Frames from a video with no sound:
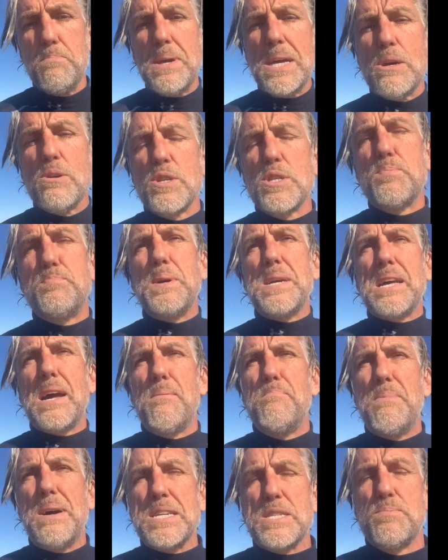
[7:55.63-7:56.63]
The meals
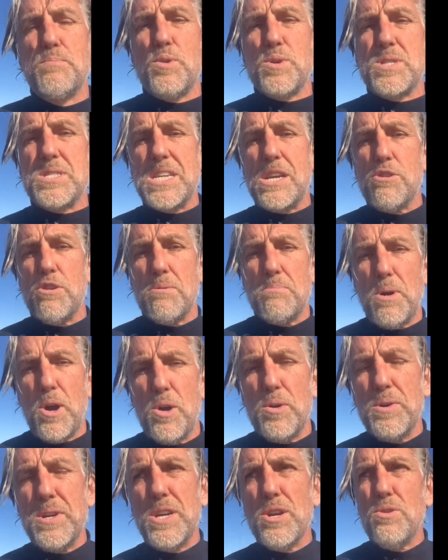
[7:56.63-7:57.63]
become much more
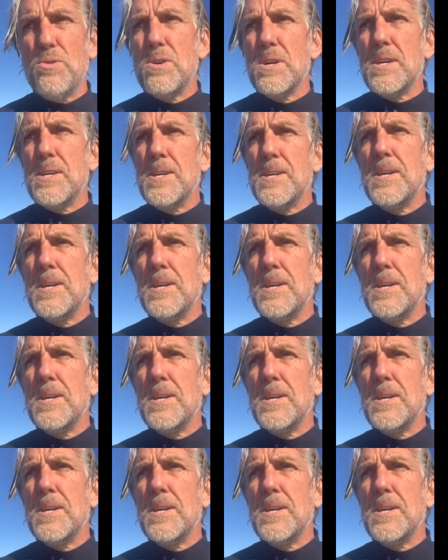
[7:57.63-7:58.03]
ceremonial